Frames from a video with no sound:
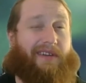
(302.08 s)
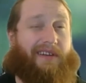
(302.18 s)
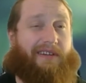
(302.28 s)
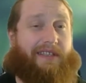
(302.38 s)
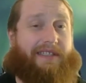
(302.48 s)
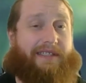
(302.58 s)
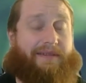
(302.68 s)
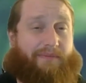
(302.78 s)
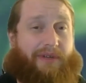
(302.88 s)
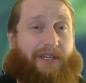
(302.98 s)
you know, it's
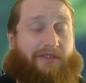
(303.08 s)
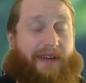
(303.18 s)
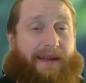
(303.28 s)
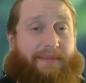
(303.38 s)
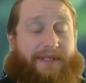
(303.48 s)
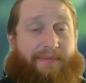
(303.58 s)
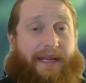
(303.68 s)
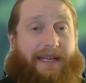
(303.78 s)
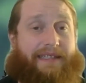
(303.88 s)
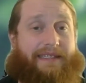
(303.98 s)
pretty cramped
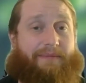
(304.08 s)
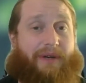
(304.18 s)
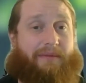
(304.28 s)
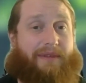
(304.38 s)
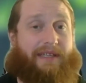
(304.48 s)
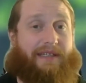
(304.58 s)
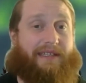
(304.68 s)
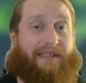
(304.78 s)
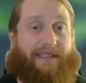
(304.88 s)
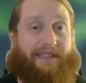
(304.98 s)
space. He probably
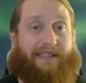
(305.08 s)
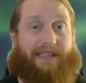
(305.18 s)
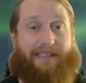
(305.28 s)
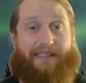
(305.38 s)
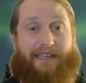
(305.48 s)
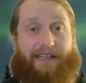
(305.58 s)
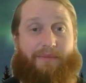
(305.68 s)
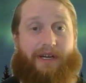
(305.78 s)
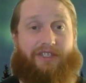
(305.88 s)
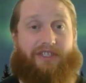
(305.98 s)
doesn't need
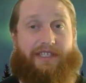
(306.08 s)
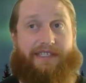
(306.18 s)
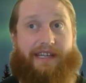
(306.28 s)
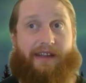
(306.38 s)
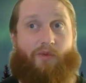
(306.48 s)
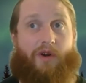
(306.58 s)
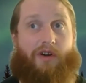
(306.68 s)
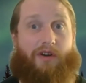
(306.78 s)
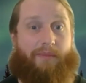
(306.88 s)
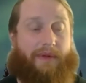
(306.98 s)
much to stay
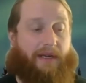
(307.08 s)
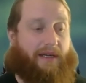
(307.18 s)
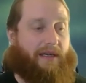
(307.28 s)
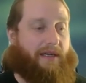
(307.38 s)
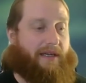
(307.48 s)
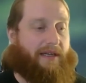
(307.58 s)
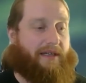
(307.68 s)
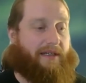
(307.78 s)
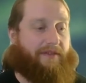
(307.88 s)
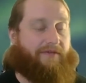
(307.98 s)
warm.
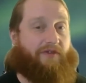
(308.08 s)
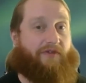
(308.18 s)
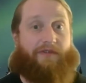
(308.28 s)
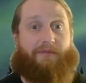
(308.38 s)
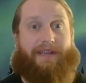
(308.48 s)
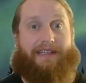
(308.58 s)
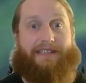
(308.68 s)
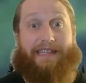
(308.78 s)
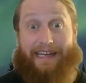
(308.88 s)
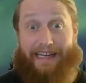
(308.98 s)
If you've ever been
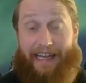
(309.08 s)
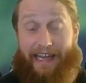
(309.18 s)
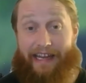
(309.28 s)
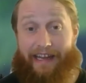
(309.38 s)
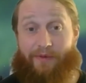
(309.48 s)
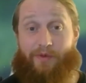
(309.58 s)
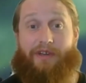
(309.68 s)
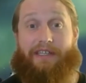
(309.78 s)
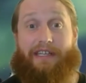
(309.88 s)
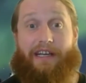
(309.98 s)
inside a cave
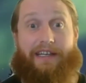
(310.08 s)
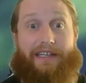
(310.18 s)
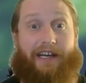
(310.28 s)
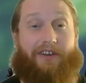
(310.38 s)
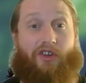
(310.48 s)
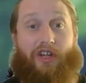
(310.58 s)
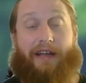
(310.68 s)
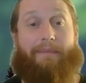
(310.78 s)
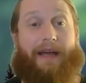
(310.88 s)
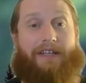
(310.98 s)
or a tunnel, I
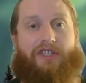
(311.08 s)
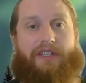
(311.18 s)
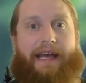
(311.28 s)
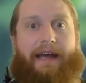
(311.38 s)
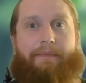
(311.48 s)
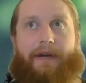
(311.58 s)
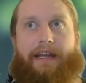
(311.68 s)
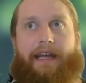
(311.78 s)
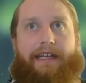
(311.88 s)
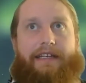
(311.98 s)
imagine that in my
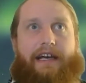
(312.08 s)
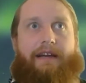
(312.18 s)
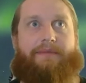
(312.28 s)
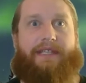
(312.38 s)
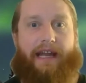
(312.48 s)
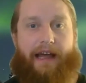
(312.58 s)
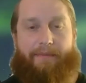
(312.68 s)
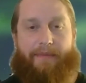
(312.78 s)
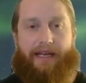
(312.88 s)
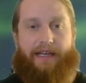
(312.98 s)
head times that
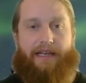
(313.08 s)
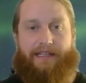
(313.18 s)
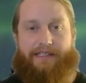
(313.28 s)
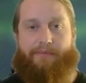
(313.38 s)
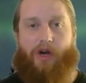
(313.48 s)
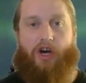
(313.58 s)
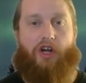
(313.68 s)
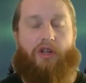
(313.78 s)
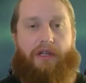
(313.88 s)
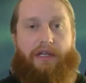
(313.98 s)
I've been in a
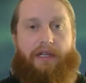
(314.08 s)
small